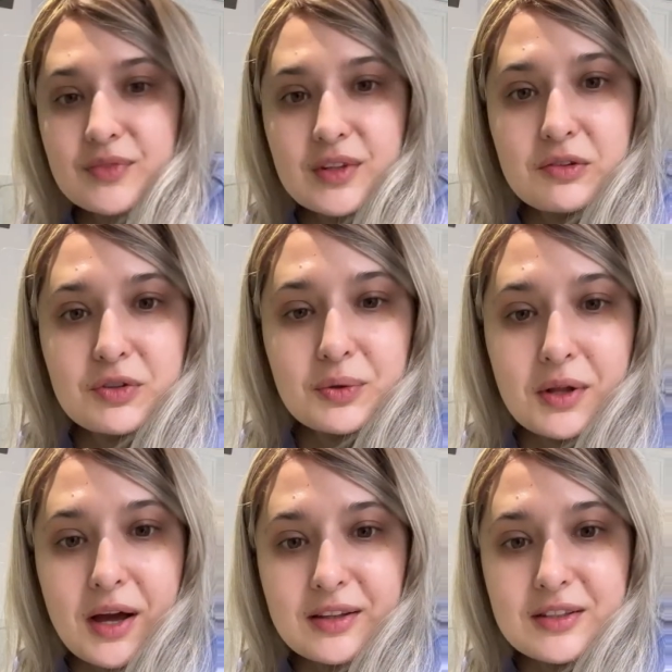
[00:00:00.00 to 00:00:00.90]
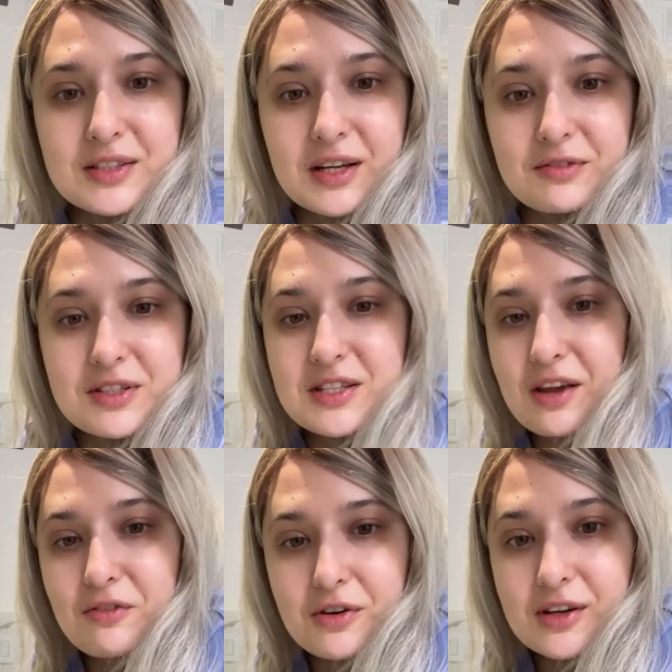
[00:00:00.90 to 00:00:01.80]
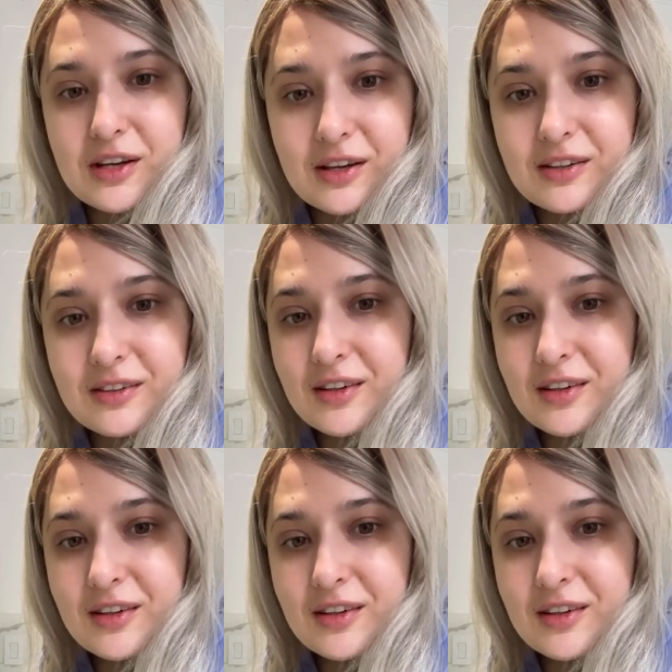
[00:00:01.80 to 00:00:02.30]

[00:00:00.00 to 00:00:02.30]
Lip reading: if you like this kind of savory